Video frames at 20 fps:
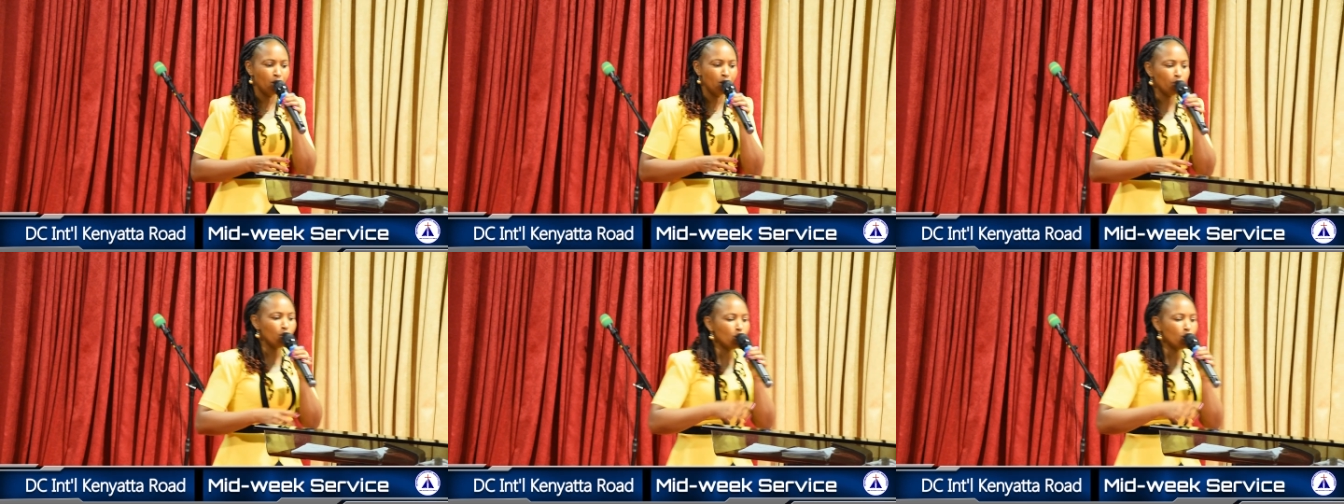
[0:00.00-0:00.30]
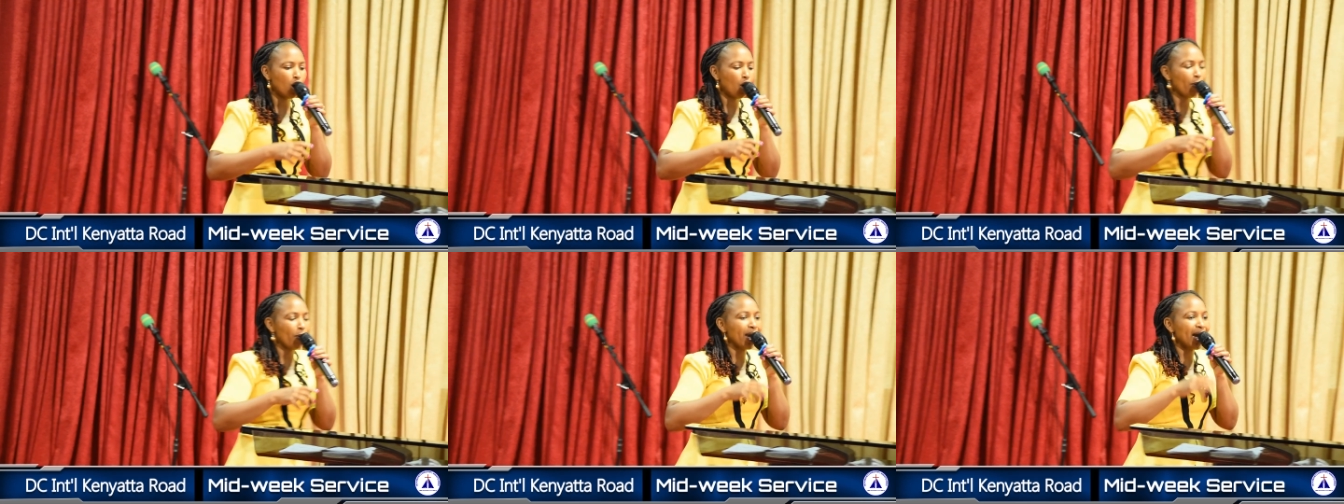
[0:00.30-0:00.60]
You
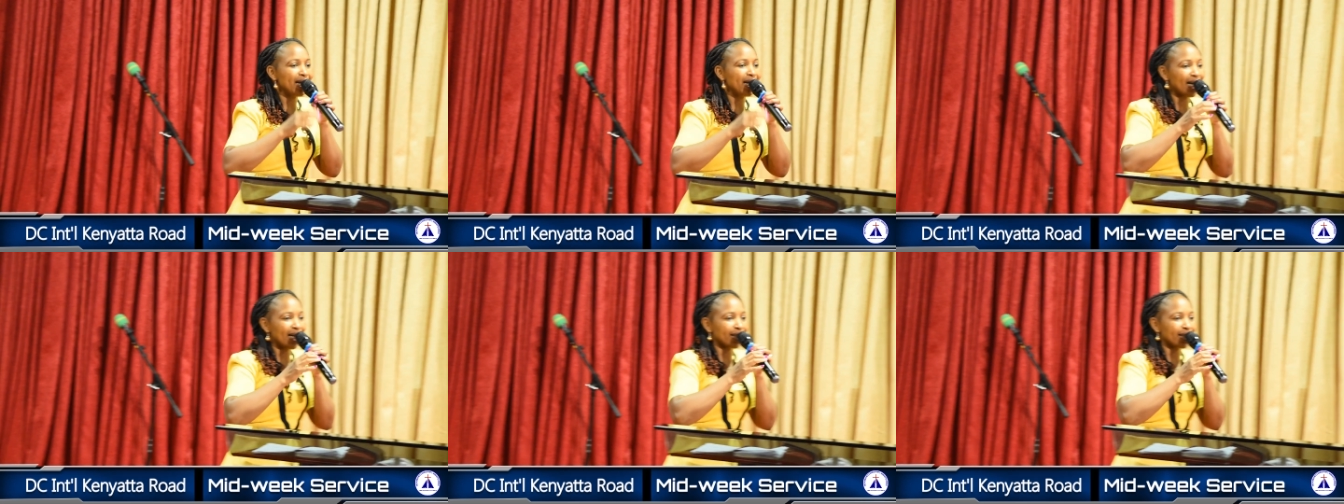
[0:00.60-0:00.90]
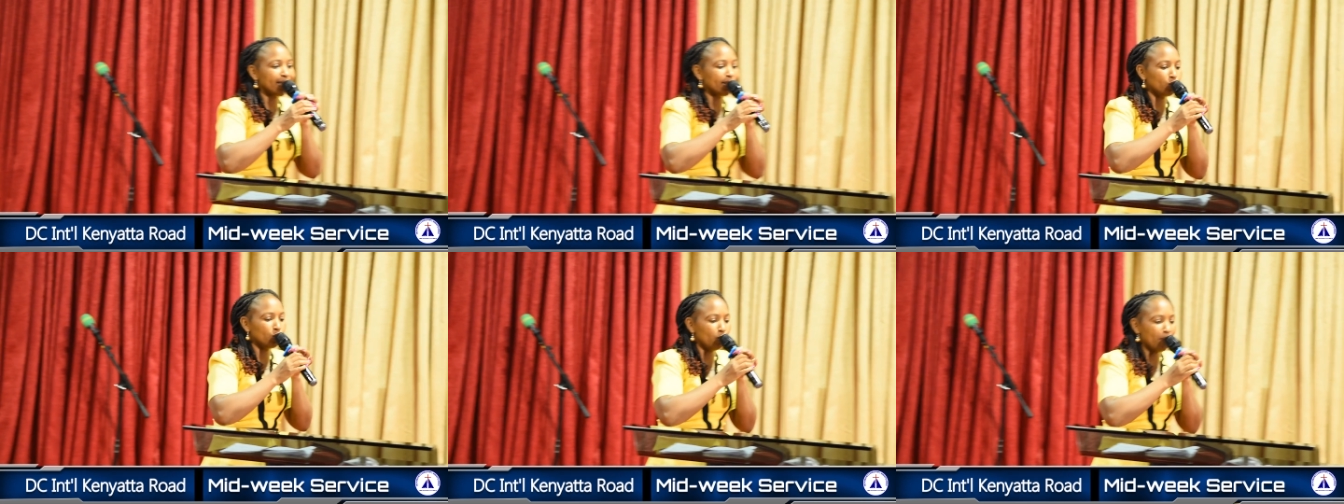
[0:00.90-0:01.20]
know, we are in a
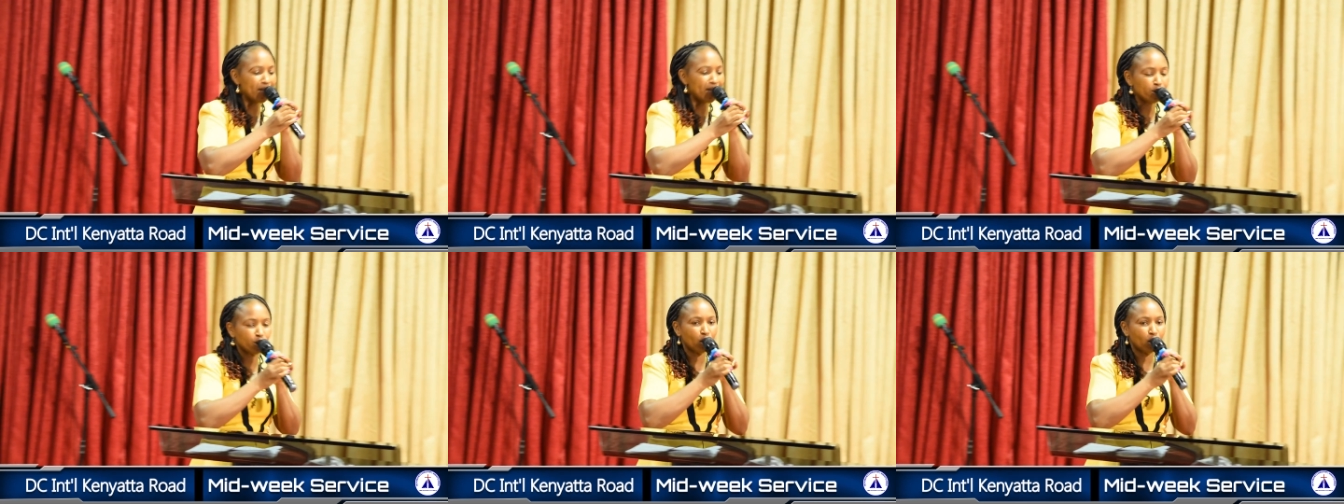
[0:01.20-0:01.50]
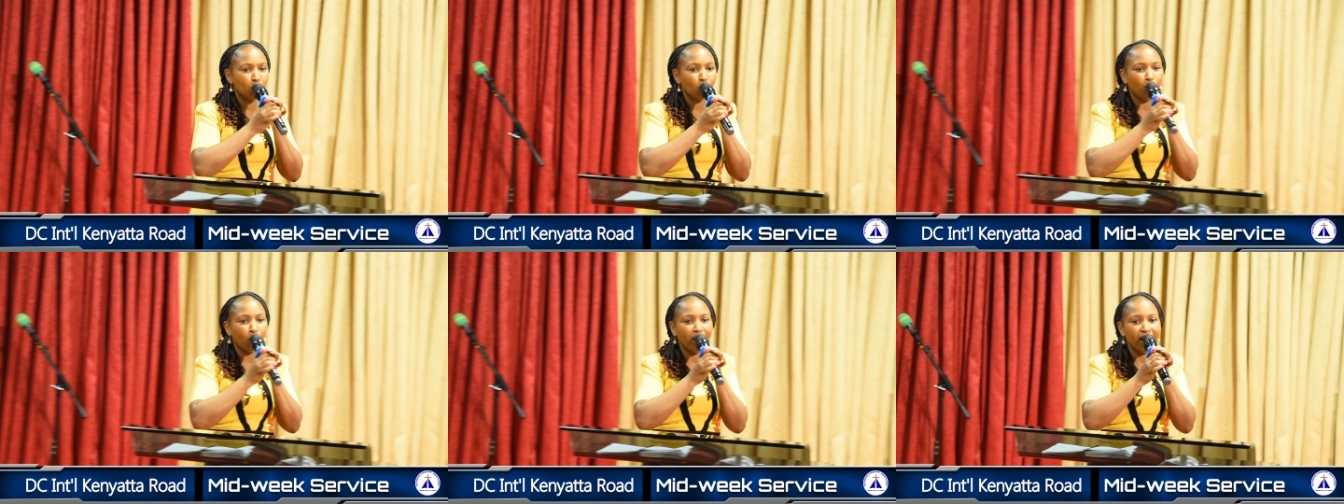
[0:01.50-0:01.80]

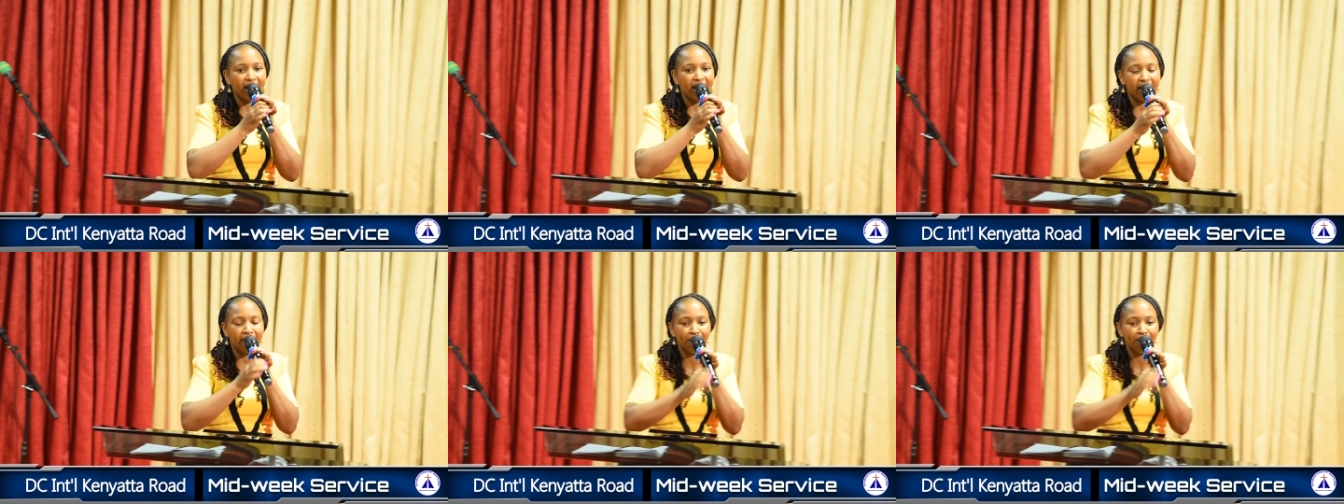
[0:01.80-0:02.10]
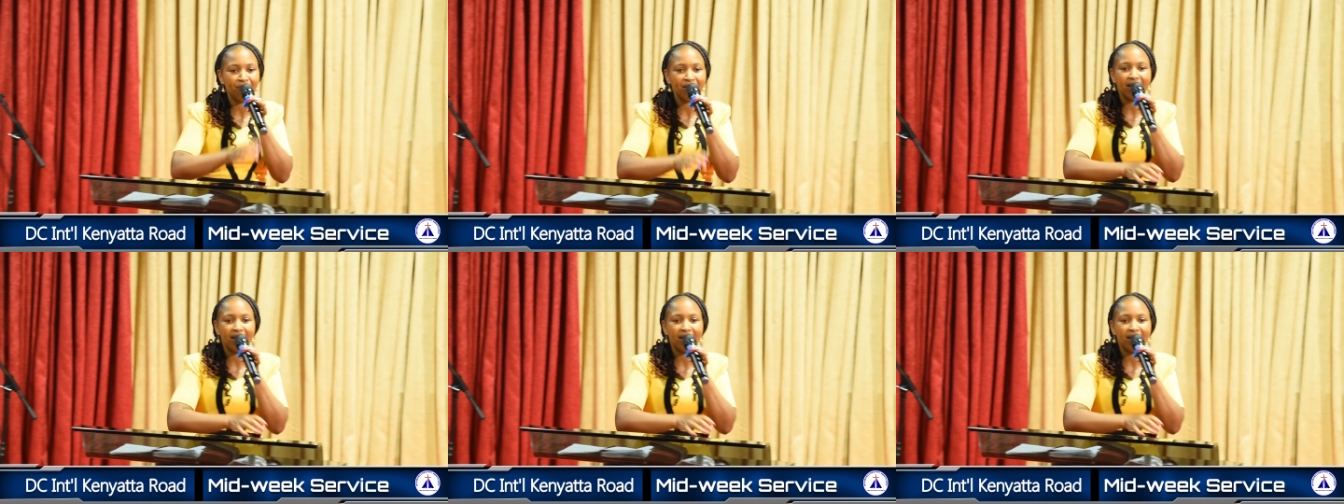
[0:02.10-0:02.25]
situation where